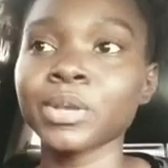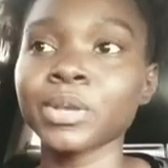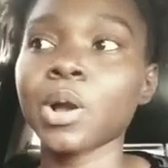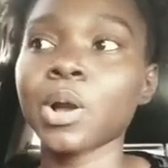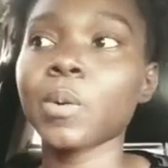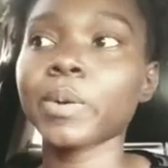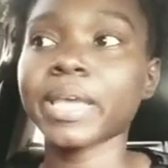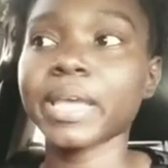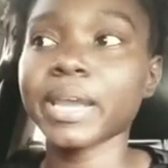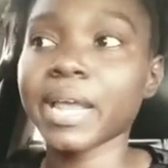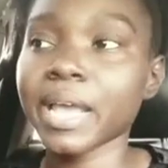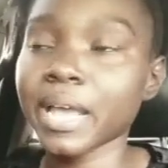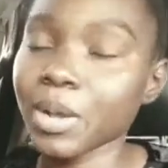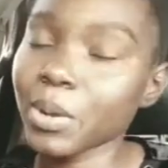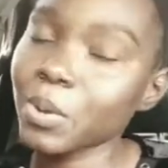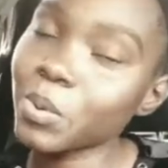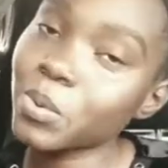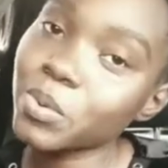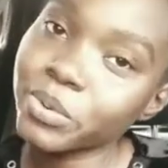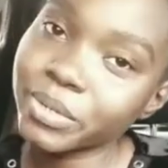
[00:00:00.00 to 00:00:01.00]
how can I
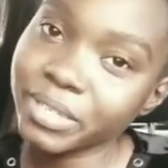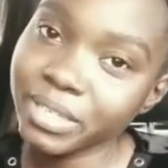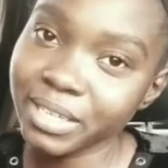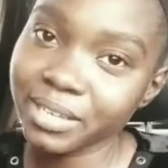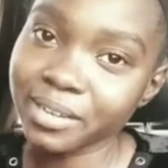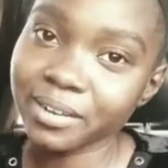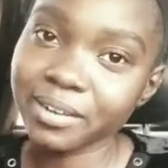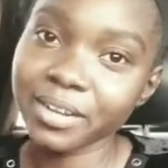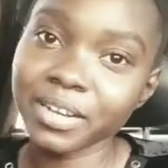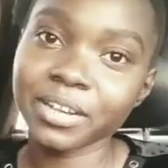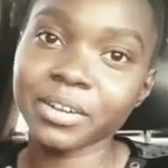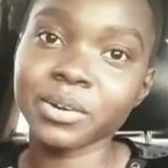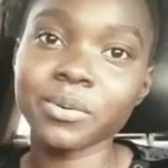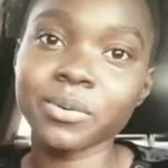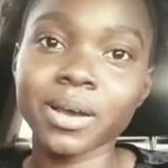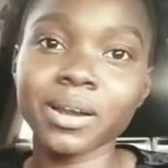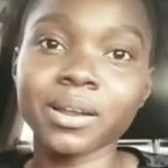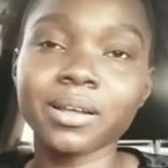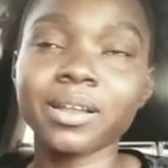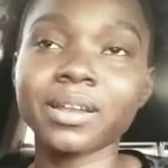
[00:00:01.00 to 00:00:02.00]
go here, you
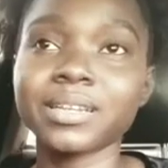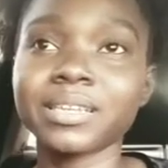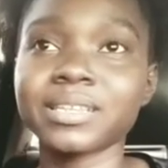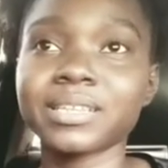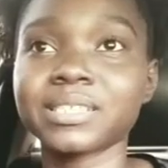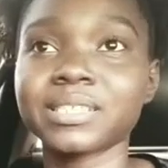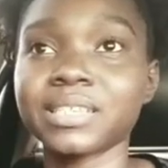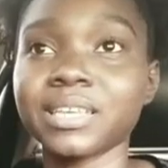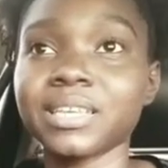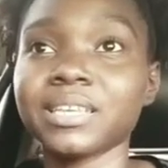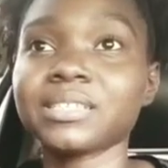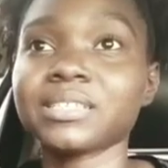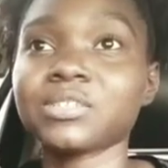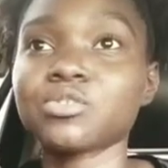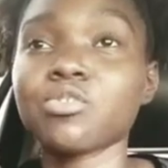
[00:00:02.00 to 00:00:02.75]
know, and all of these things,